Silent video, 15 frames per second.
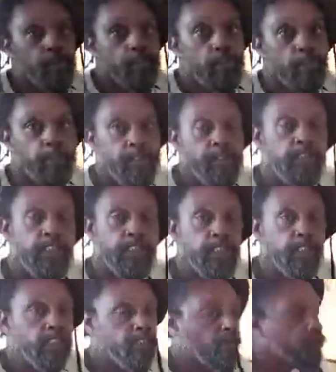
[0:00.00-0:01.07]
So when you see
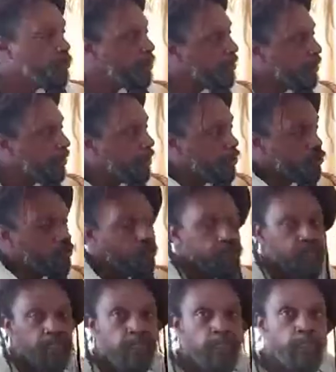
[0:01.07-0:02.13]
this symbol, it
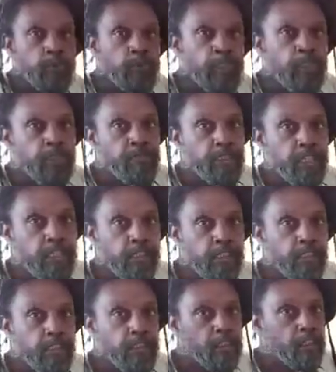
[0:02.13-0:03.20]
means the union of sets.